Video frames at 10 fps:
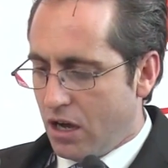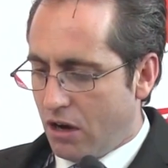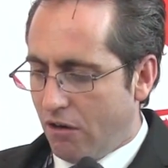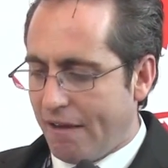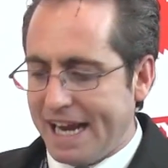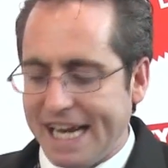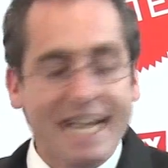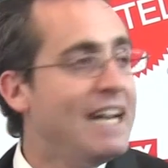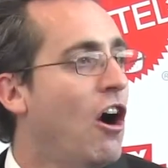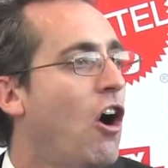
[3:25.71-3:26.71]
All right,
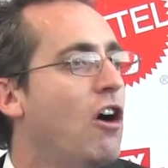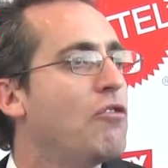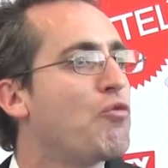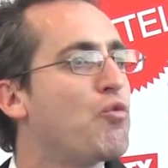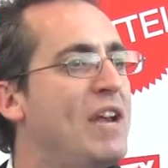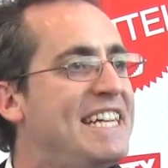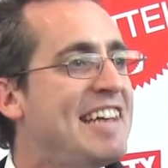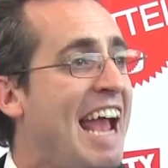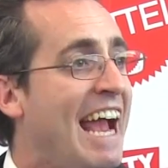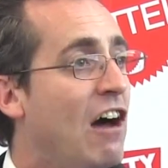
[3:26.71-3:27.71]
in our
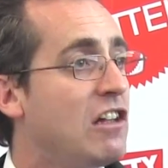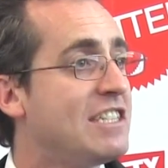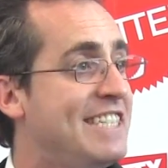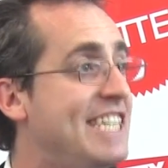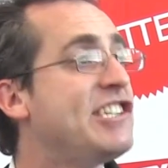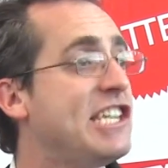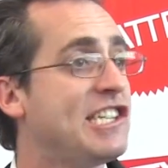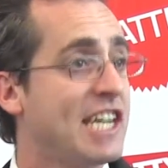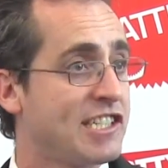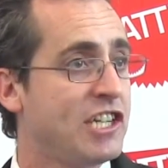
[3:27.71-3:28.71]
retail DC
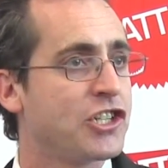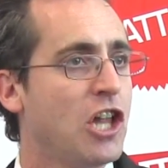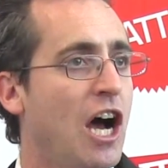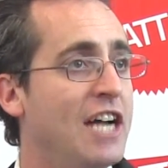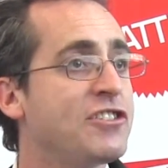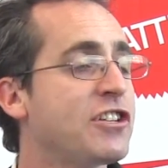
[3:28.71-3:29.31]
6-inch line,